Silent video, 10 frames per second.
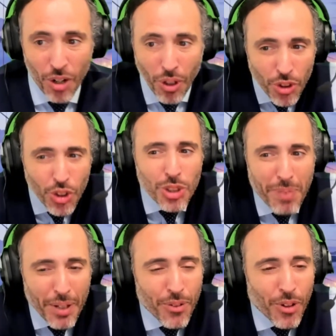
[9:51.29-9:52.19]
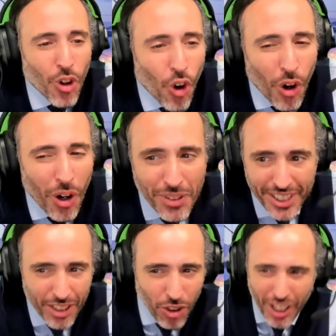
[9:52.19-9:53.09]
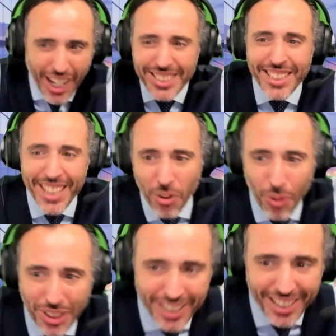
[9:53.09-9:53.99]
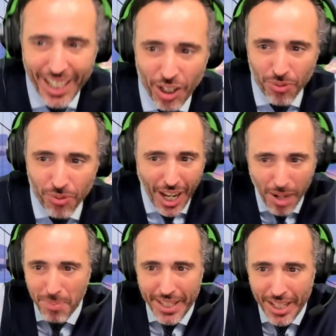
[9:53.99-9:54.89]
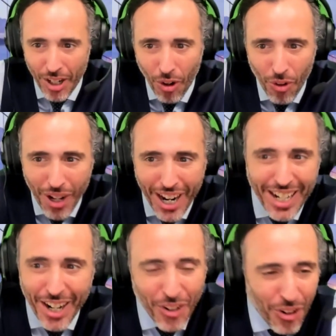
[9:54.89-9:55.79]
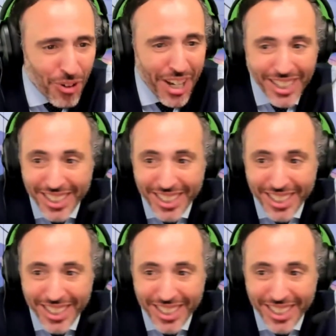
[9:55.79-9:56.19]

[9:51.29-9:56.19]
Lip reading: What do you expect from OFC? Look, last year was the year of LPO, LRO.